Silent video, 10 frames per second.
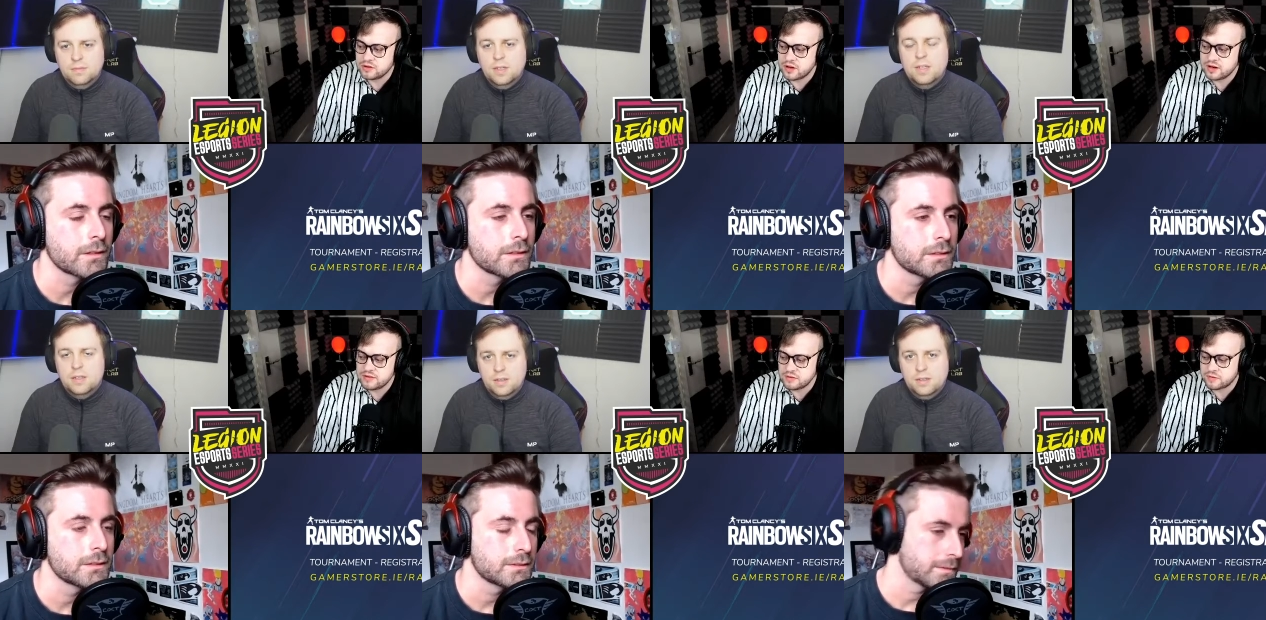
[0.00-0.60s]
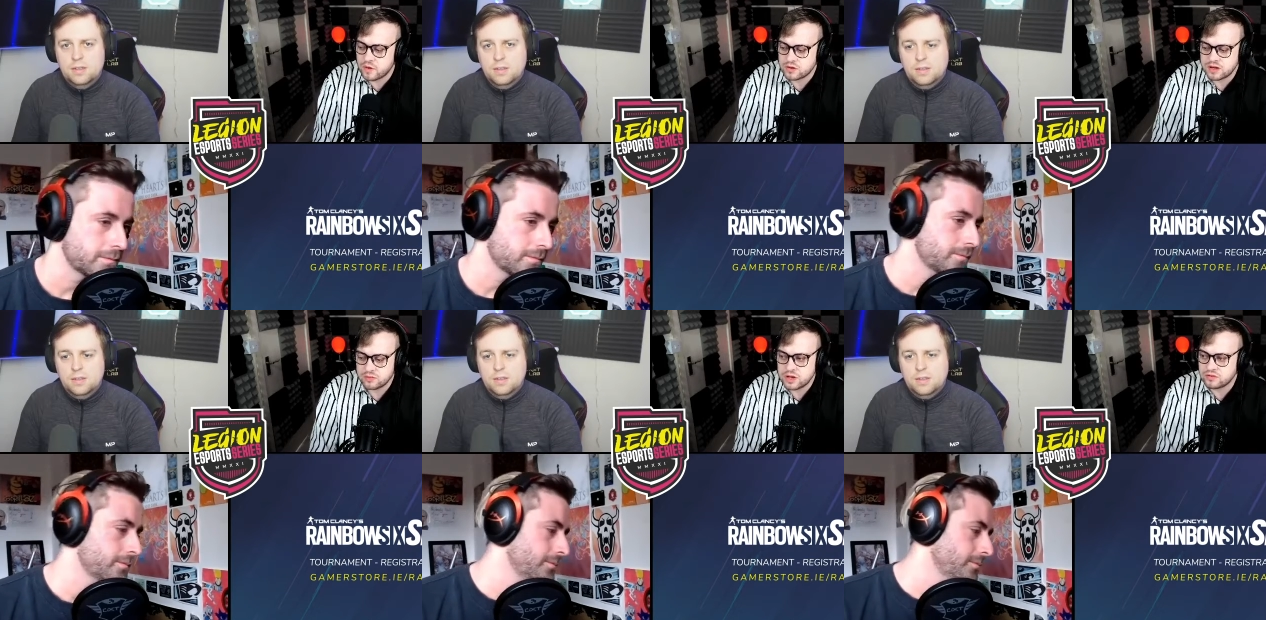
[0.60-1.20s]
Speaker 1: it is a
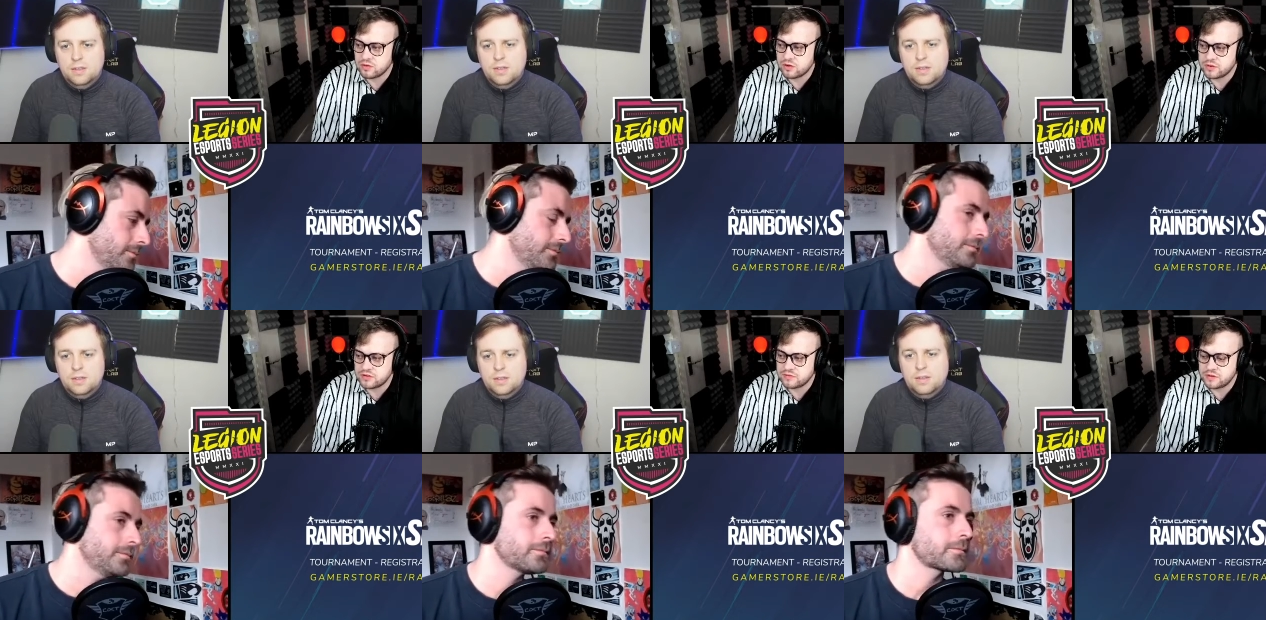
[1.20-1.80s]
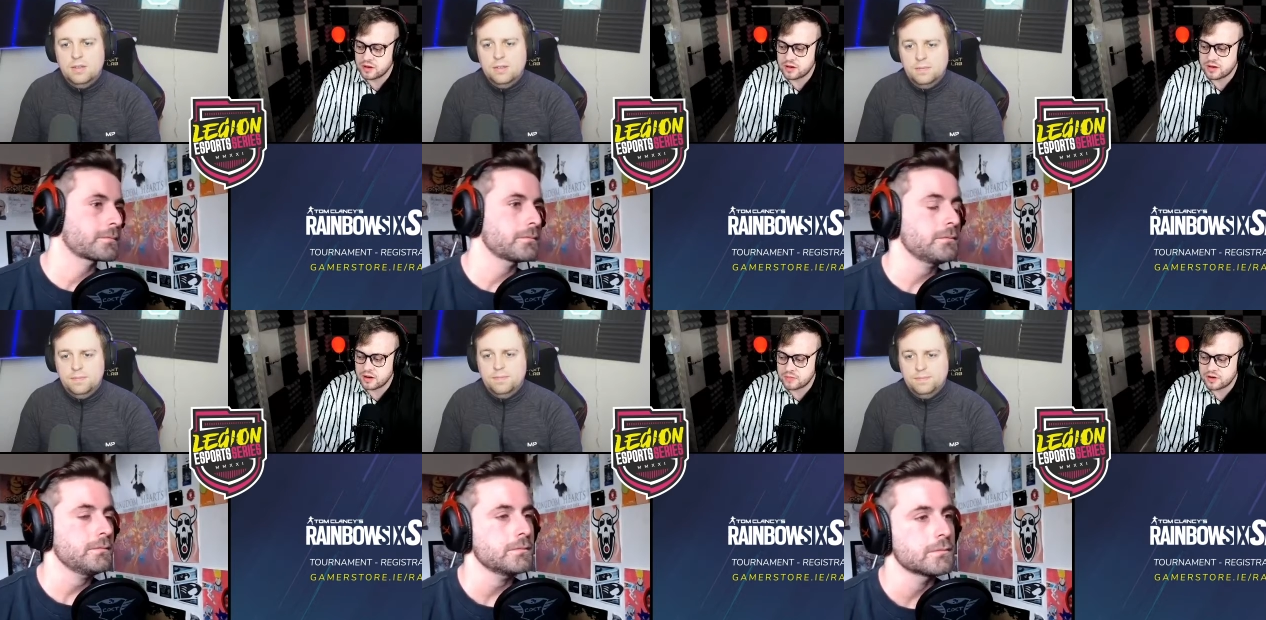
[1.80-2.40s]
14 week tournament, if uh,
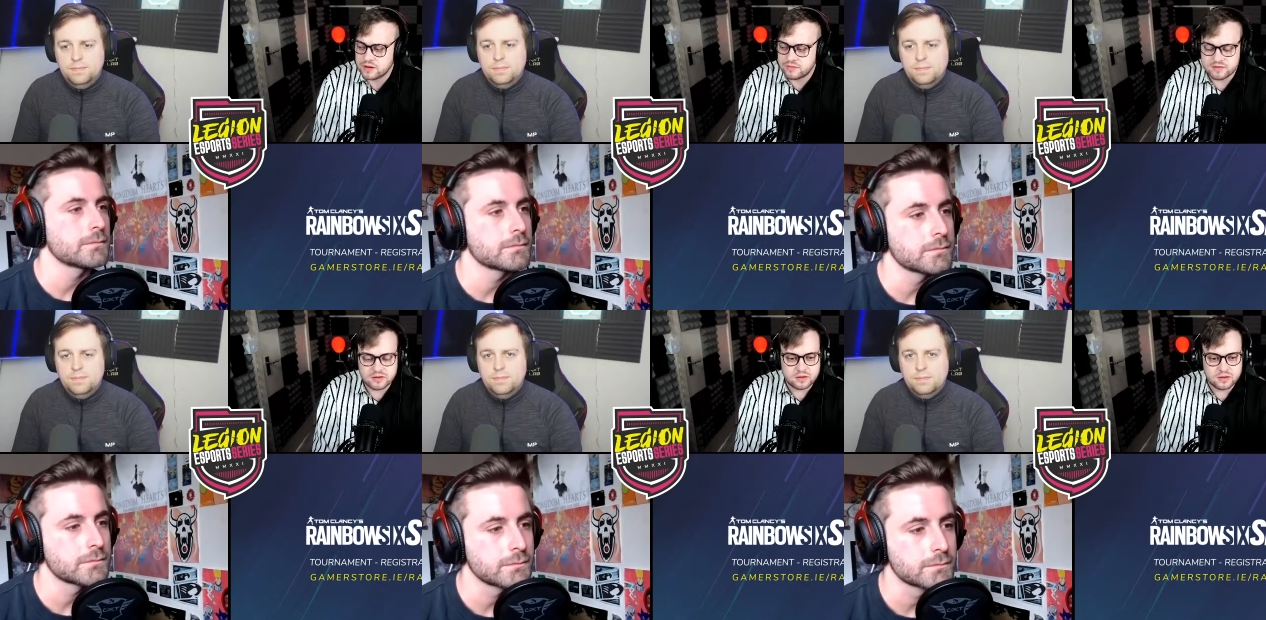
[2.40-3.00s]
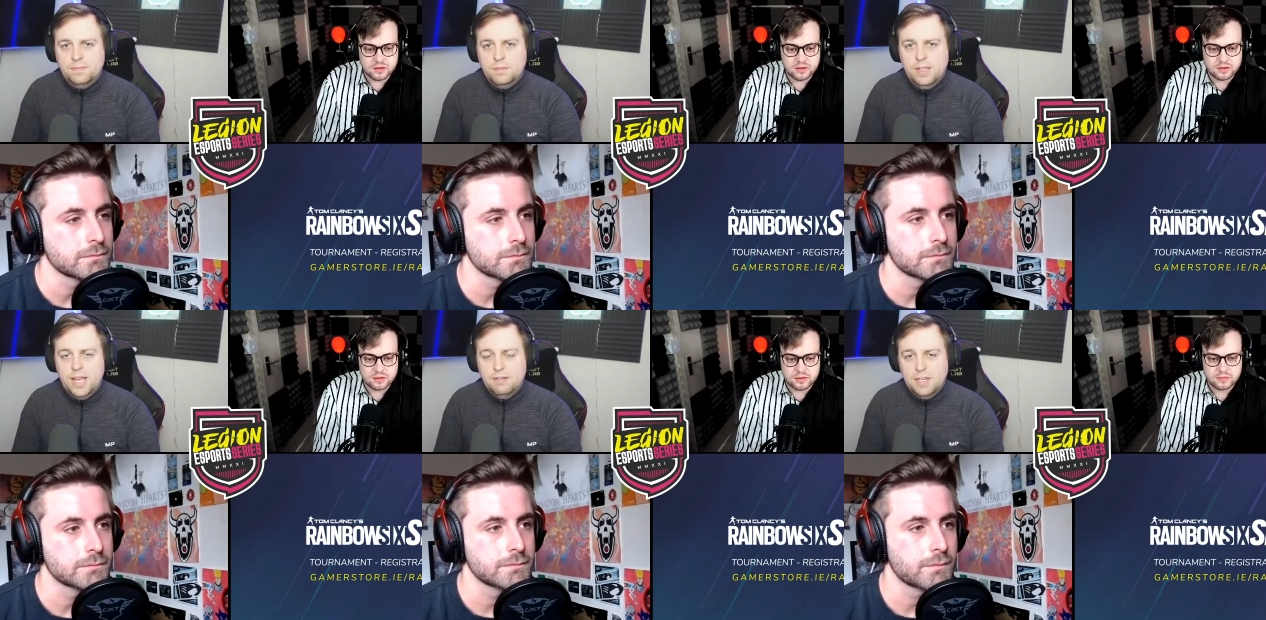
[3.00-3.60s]
I believe, isn't it?
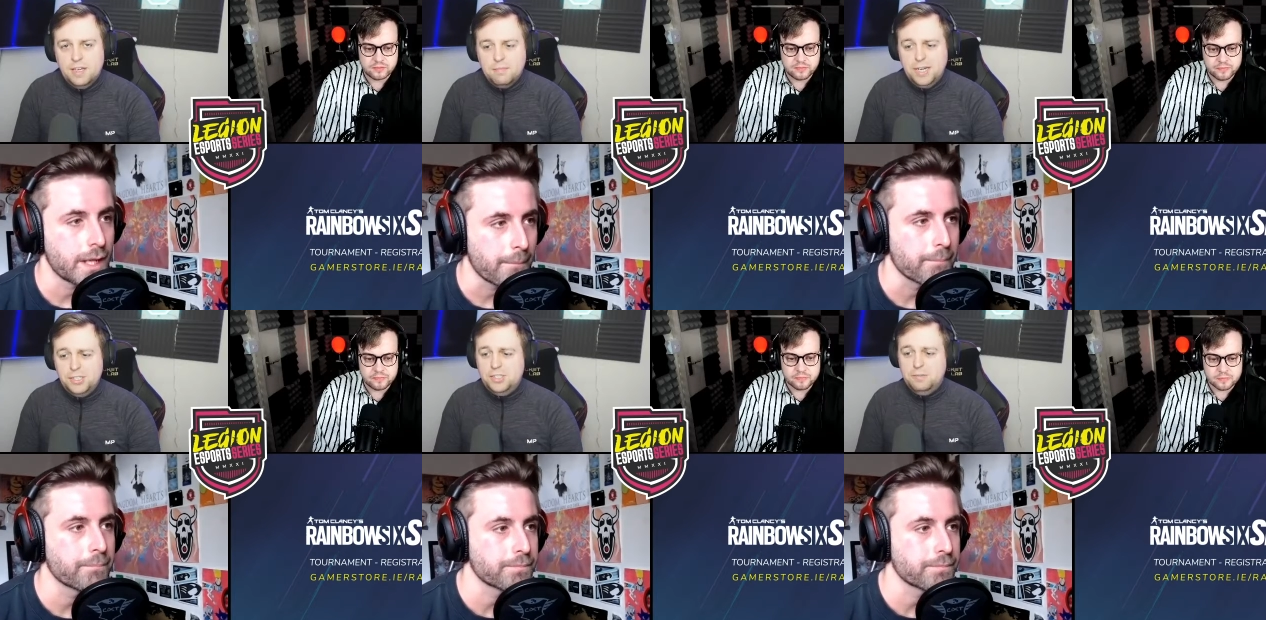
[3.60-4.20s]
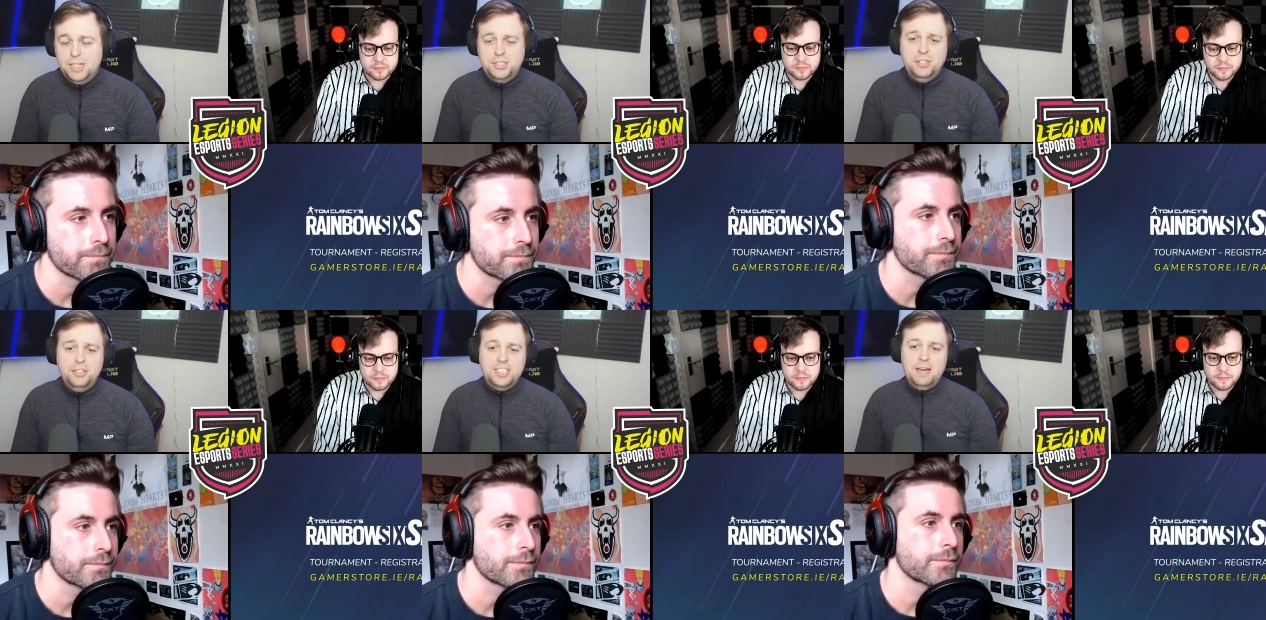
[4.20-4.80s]
Speaker 2: Yeah, yeah. Picture, picture
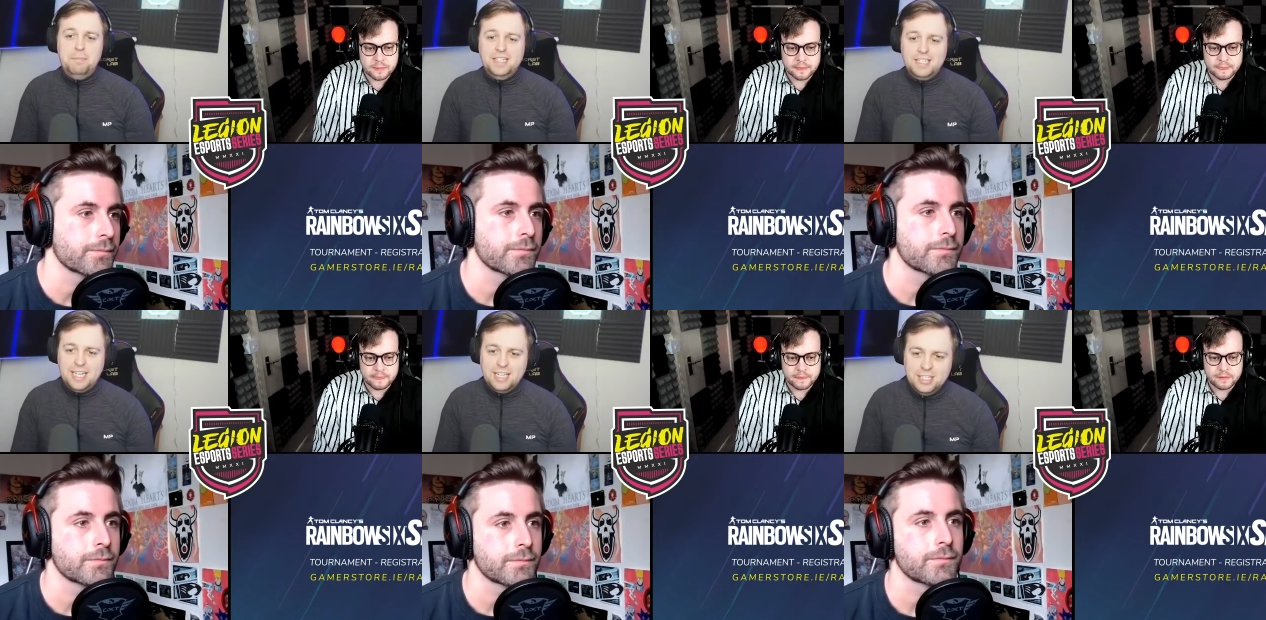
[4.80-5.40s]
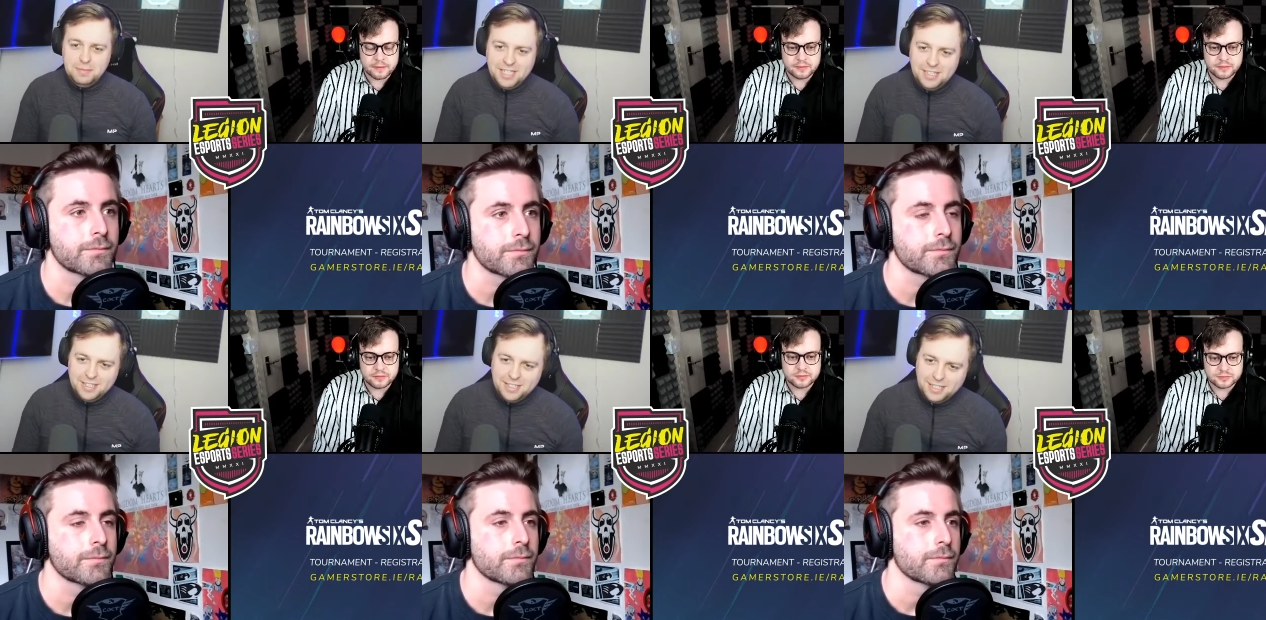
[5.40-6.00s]
your Champions League, Jimmy.
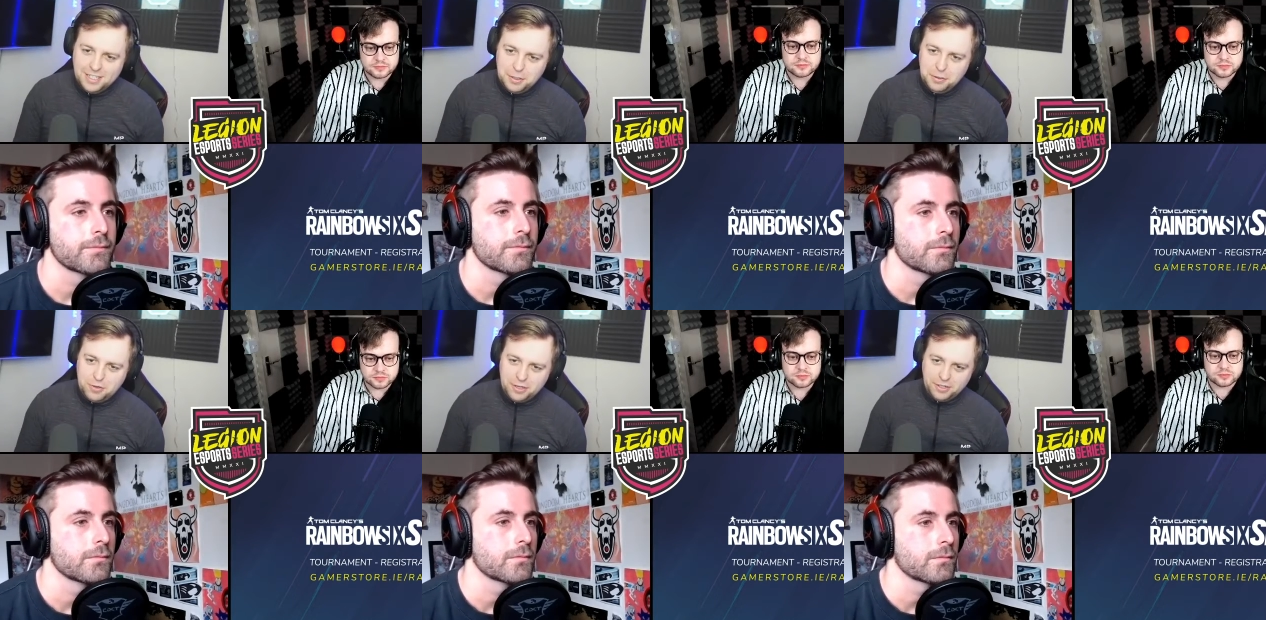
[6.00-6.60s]
You've got